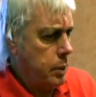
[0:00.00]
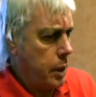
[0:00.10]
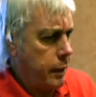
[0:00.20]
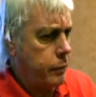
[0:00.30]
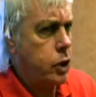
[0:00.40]

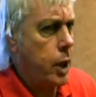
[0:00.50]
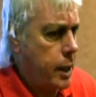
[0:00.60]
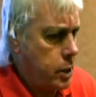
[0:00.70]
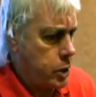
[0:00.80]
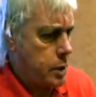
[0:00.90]
kind of
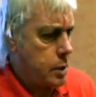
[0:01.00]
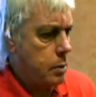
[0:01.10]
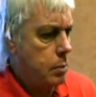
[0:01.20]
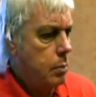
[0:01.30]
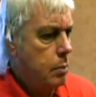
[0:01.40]

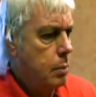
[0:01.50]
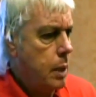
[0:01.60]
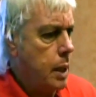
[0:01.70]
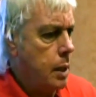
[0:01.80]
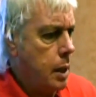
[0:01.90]
changes
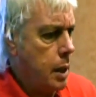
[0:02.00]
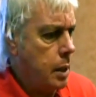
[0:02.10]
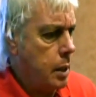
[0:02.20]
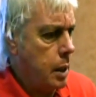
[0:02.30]
in